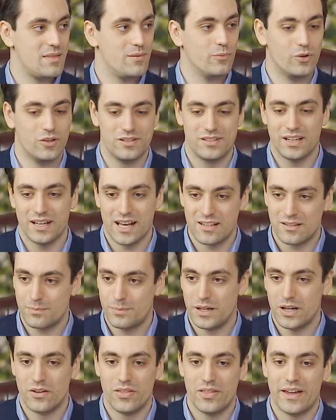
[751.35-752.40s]
then once it gets
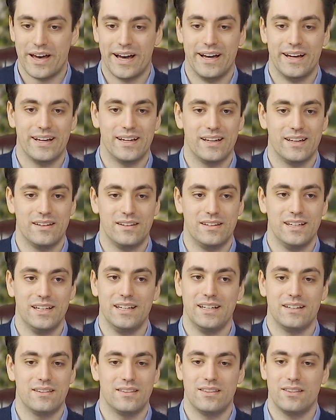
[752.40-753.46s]
beyond that,
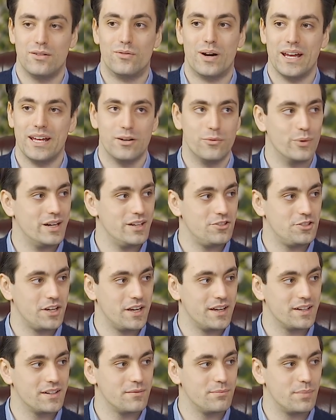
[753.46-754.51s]
the rate at which
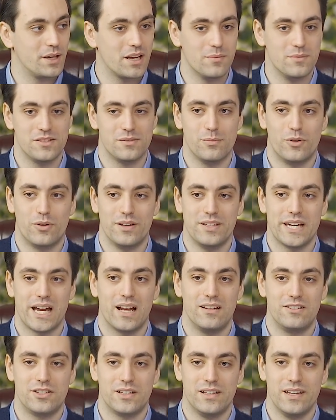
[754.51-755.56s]
it becomes more
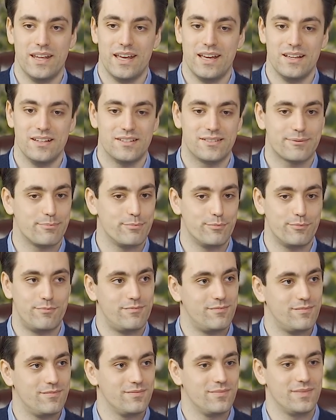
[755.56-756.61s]
intelligent is
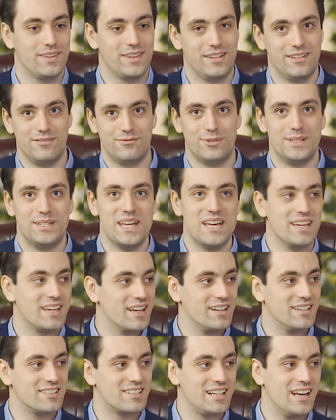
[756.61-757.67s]

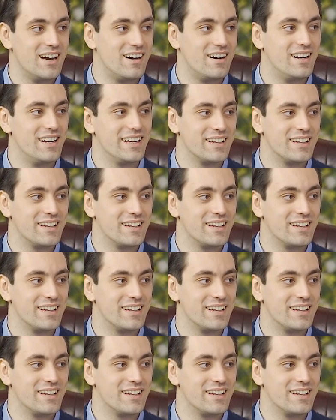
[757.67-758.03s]
ridiculously high.